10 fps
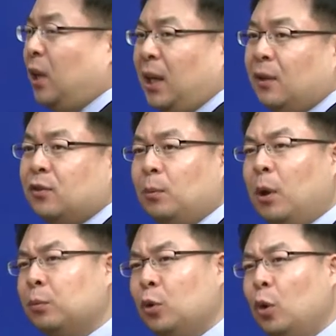in some
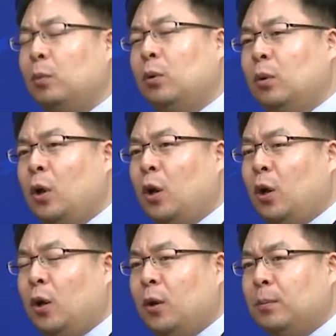
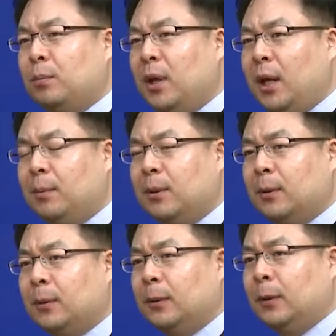abnormal behavior.
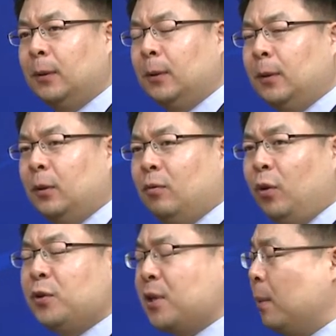For
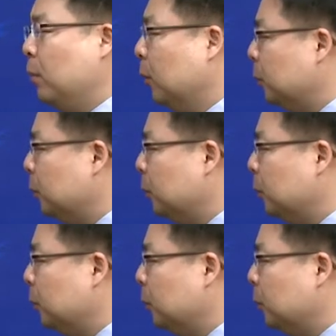example,